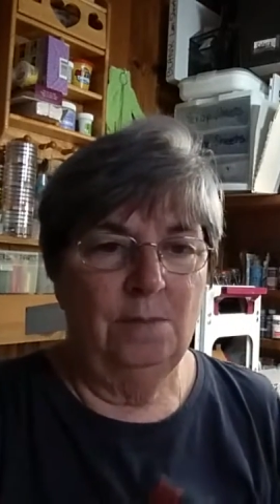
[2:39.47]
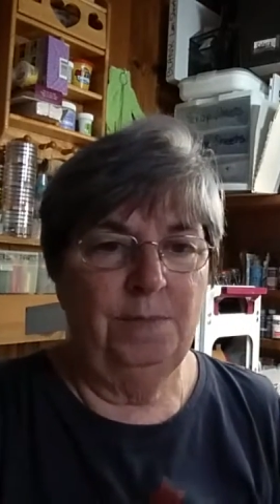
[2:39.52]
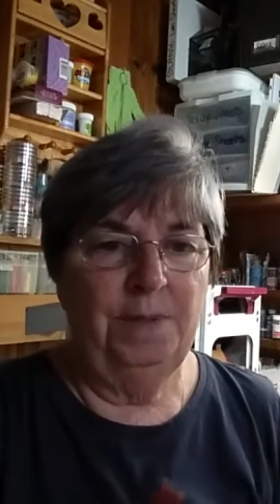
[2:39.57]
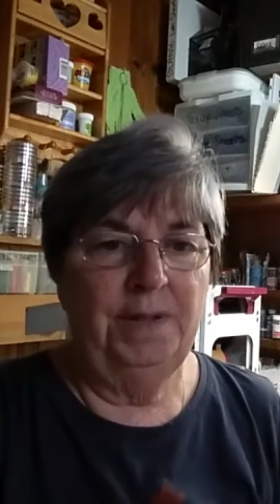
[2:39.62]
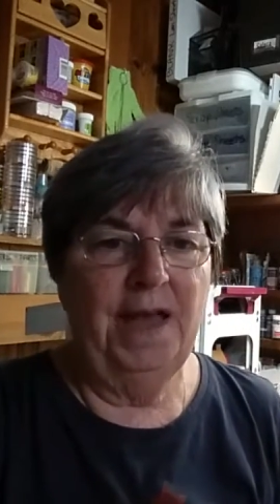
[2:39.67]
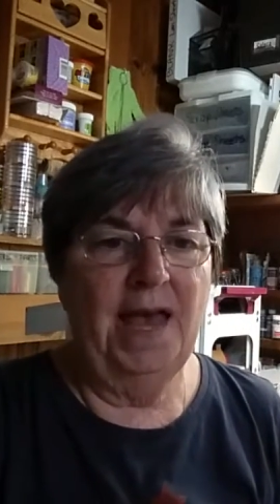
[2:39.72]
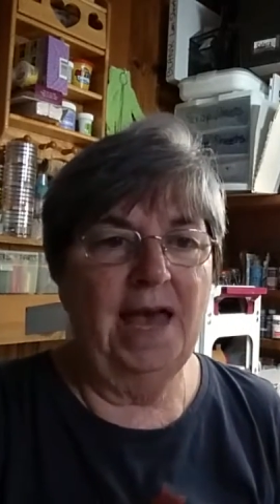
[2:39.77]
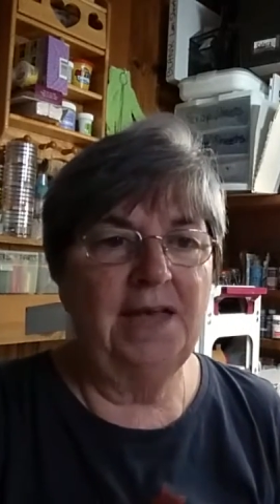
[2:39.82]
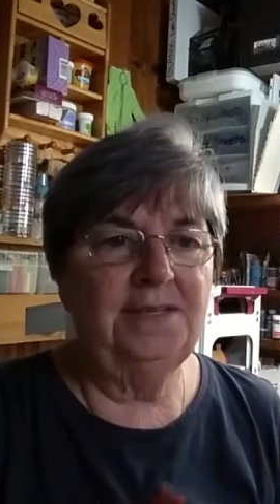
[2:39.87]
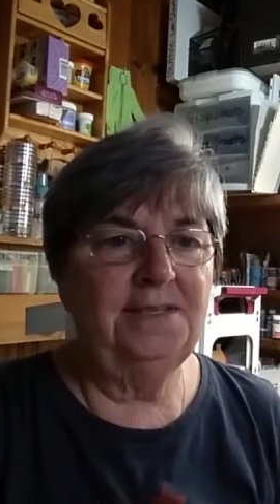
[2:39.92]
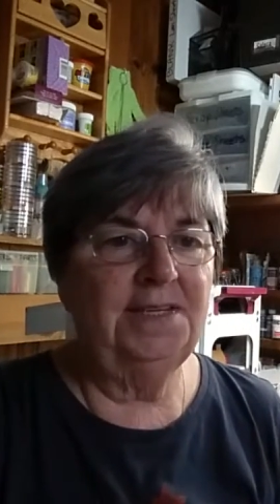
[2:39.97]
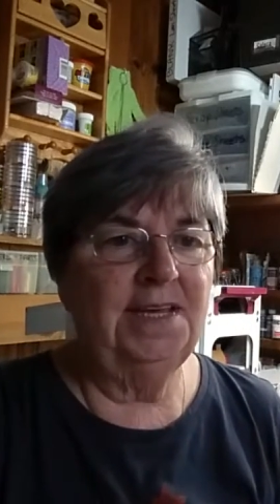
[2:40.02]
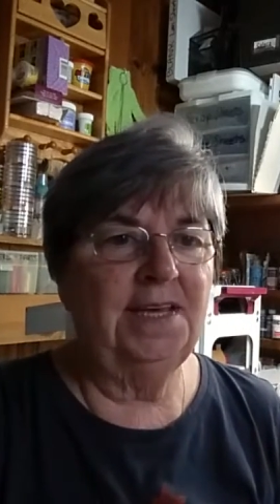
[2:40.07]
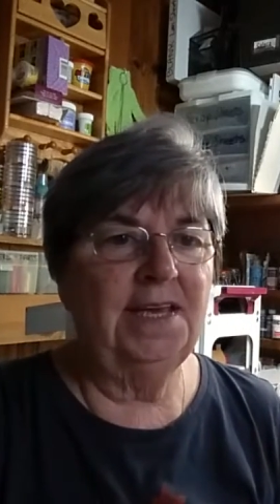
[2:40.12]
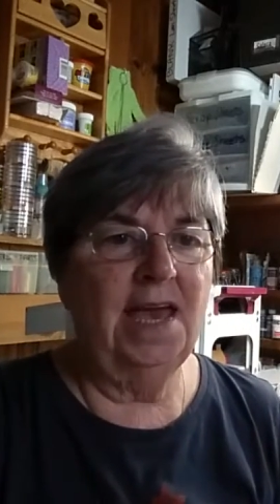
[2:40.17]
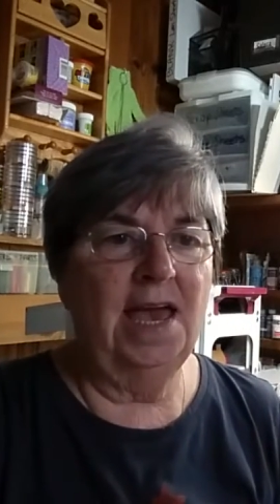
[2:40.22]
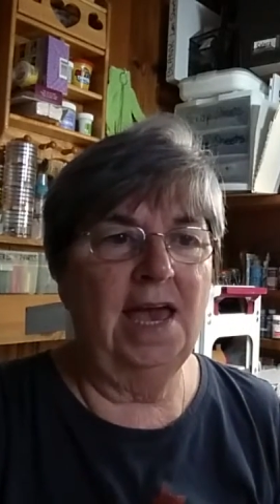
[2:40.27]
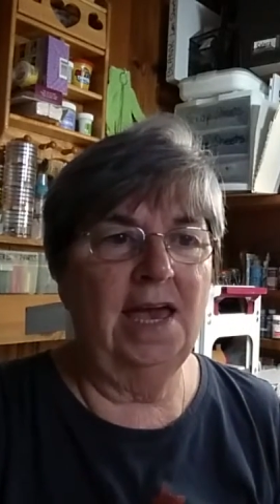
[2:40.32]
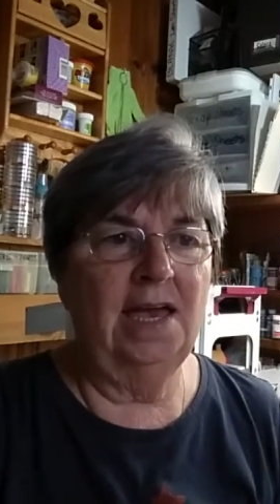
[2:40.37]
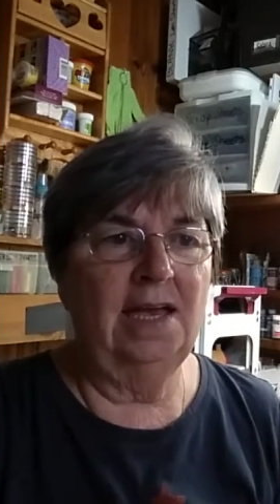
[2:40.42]
plastic
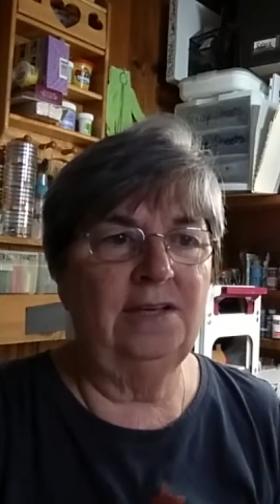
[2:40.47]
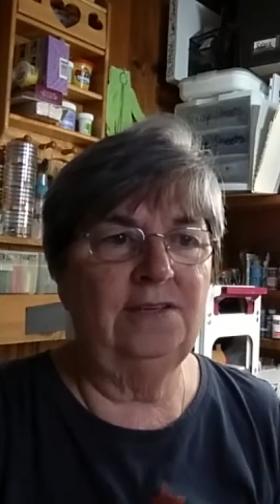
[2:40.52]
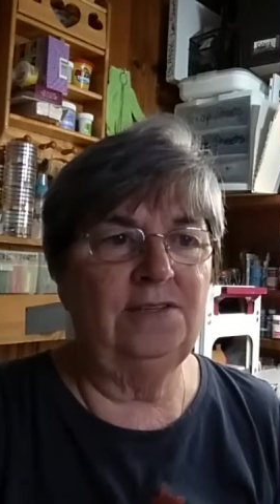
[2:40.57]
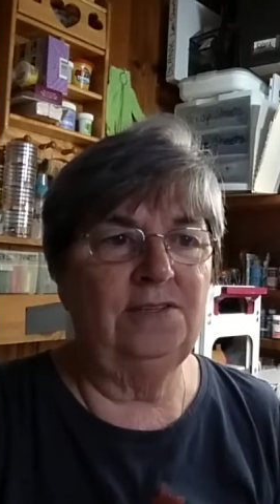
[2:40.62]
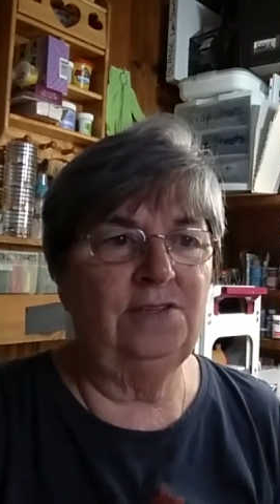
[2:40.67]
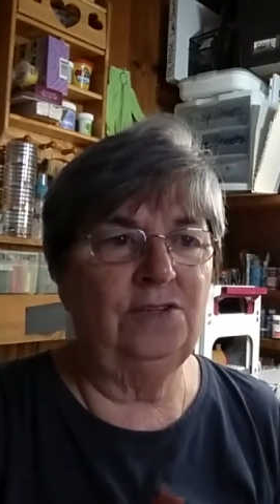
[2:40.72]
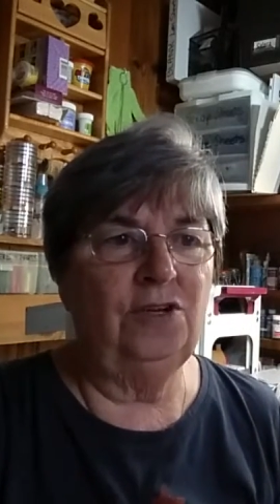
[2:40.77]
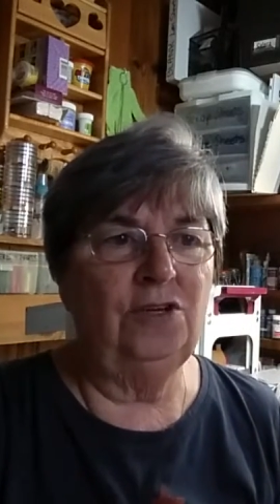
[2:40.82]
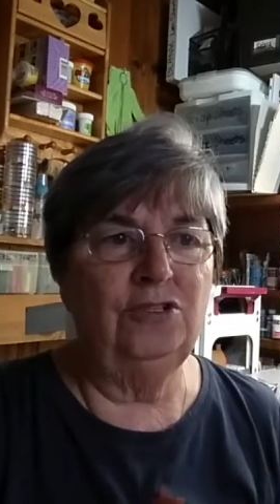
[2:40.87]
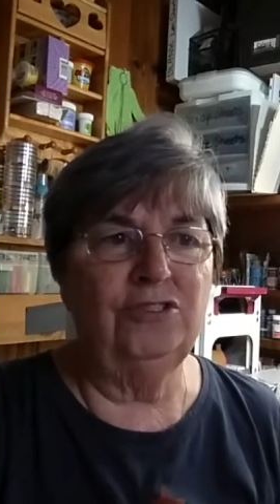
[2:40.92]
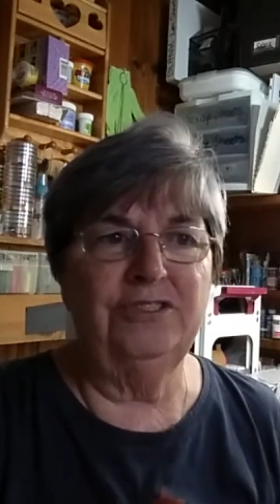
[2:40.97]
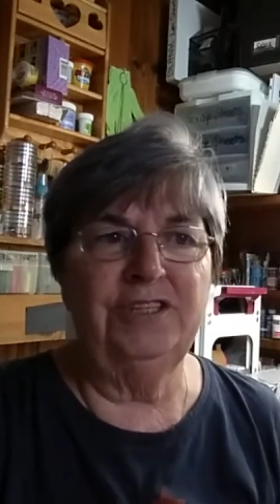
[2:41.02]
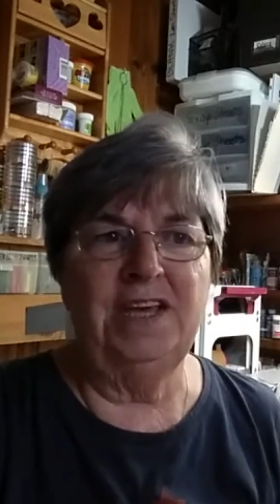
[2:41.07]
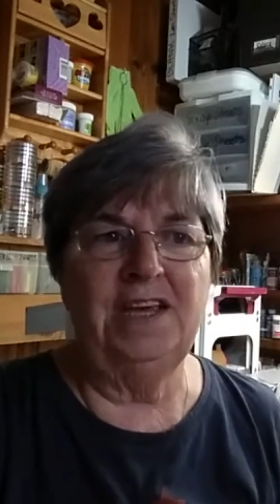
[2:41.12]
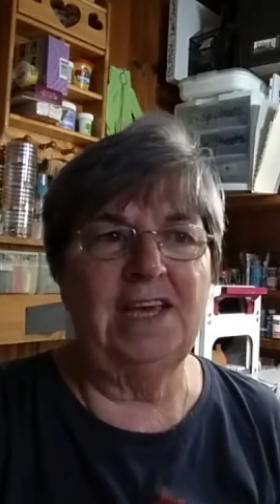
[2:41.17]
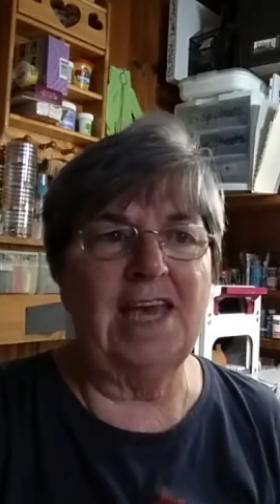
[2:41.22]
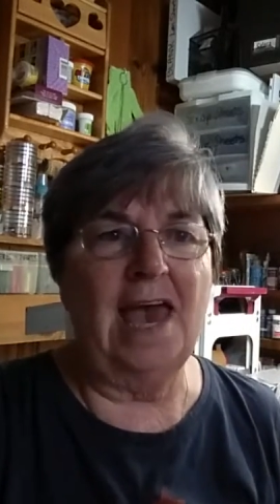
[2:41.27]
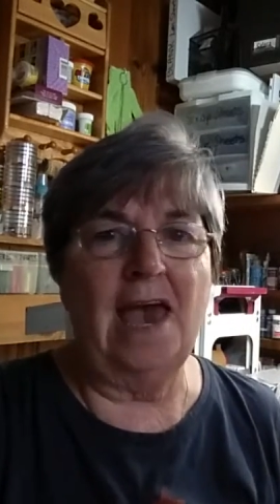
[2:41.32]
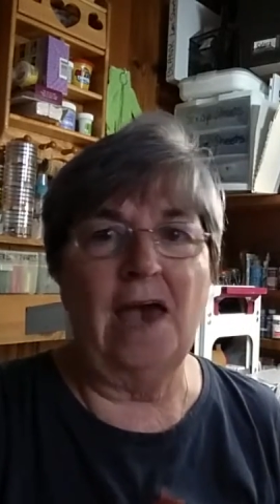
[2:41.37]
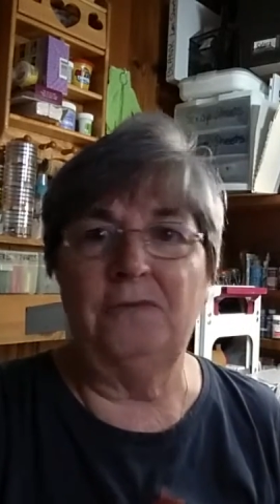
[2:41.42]
eggs,
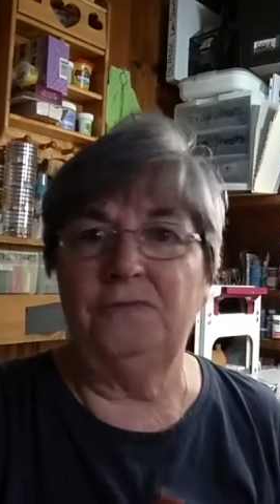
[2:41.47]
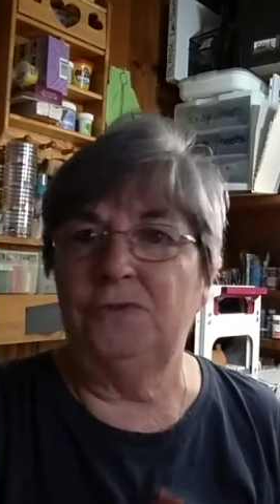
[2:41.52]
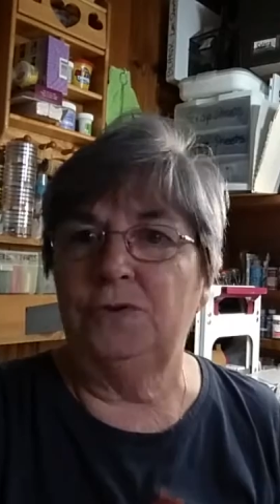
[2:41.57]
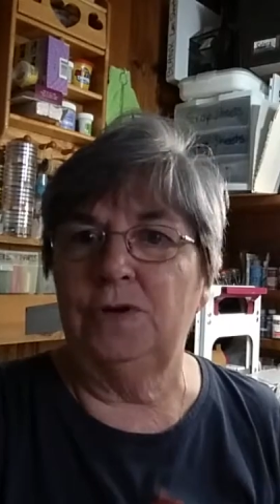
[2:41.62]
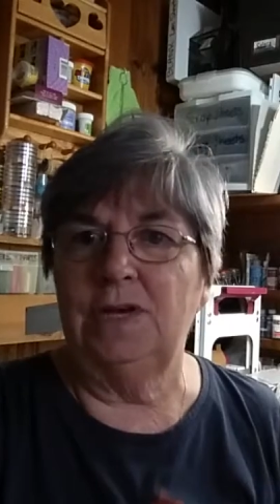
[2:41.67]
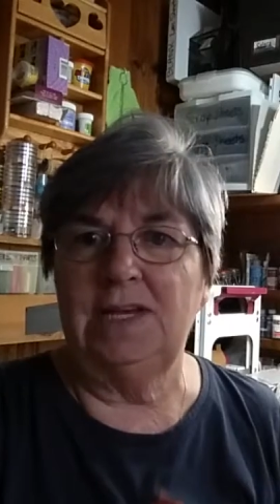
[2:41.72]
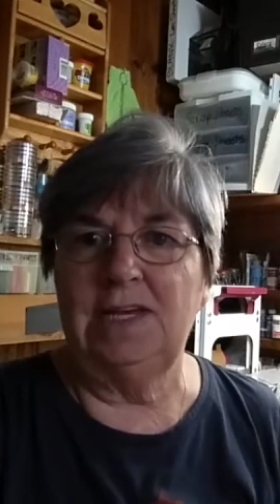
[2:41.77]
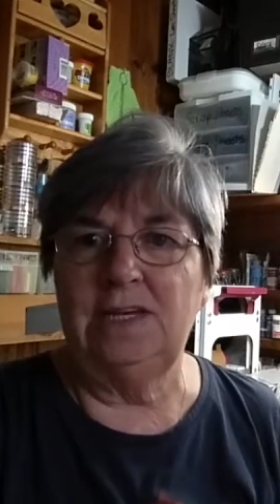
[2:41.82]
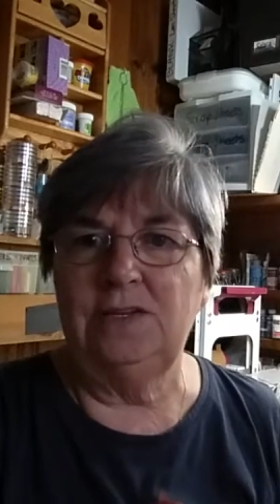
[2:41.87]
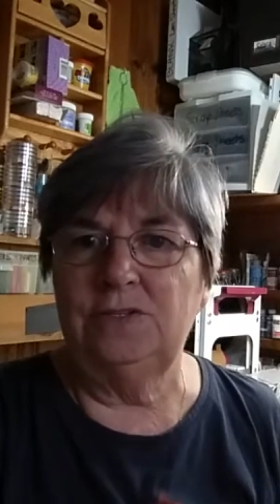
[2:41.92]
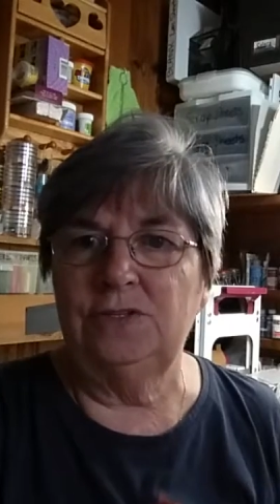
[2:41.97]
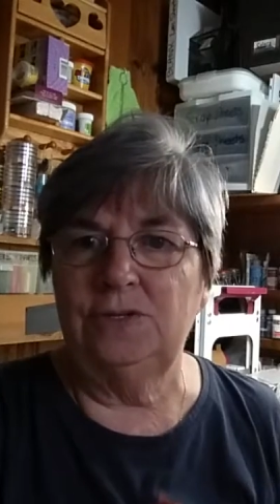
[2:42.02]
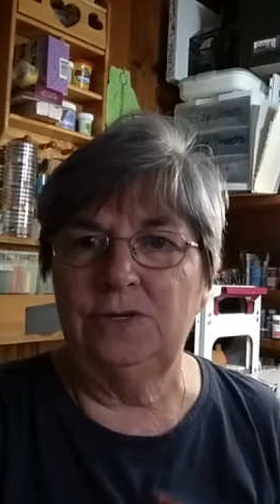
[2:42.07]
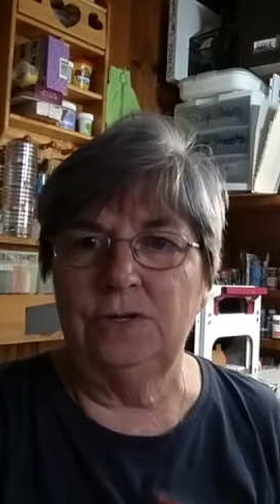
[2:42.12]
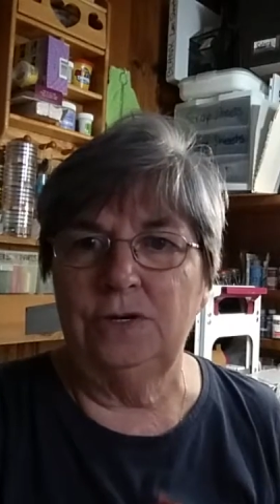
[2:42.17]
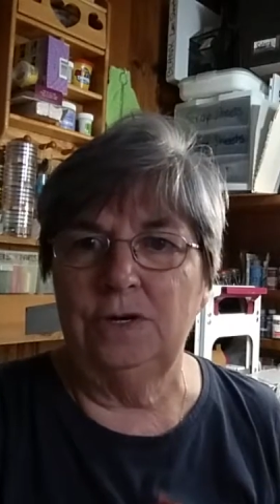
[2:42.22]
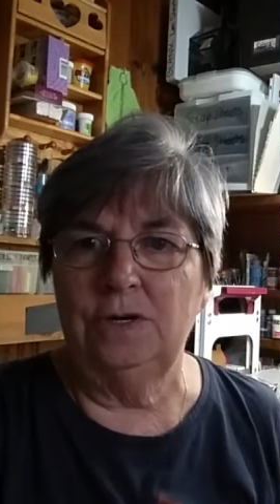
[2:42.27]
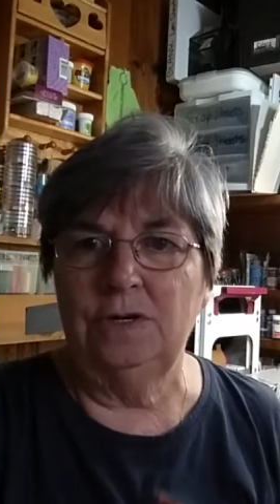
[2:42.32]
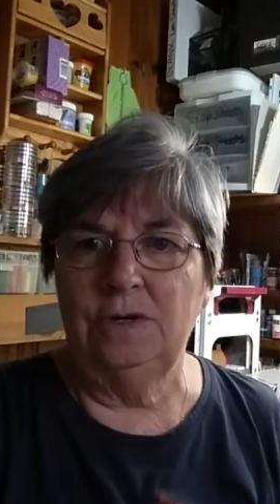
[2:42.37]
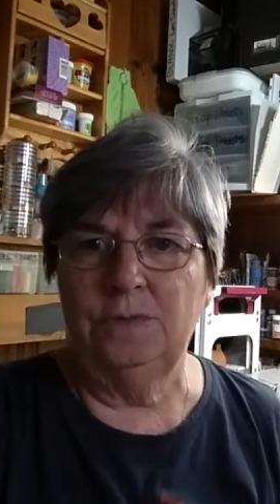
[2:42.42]
usually after
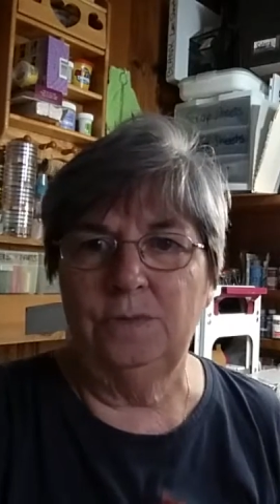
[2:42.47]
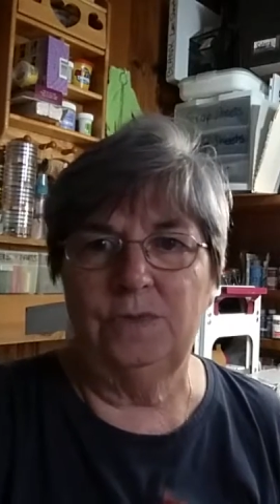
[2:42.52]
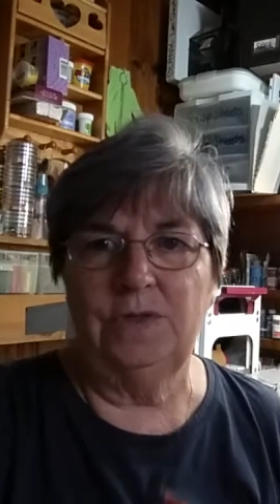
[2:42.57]
Easter.